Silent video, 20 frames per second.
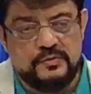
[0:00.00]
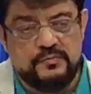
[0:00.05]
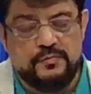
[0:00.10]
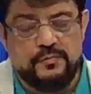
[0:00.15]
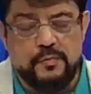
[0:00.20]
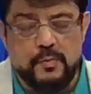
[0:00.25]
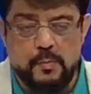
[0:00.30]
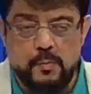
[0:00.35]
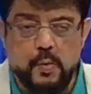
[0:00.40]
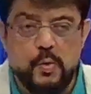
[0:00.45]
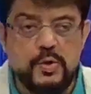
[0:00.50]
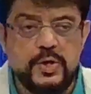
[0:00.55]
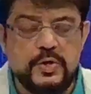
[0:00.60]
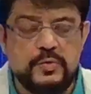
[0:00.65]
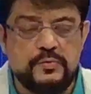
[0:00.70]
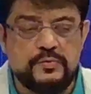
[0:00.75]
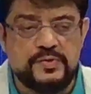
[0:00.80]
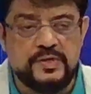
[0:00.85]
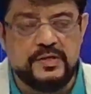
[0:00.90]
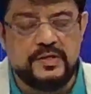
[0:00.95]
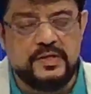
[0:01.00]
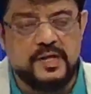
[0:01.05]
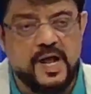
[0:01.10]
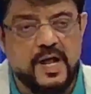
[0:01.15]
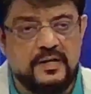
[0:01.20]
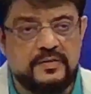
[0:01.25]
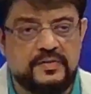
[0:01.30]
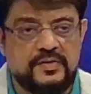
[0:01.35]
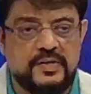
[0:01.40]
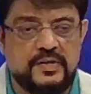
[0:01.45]
For more news and
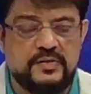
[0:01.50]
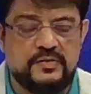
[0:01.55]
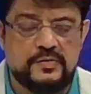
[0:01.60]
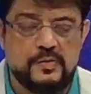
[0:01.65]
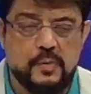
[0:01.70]
analyses,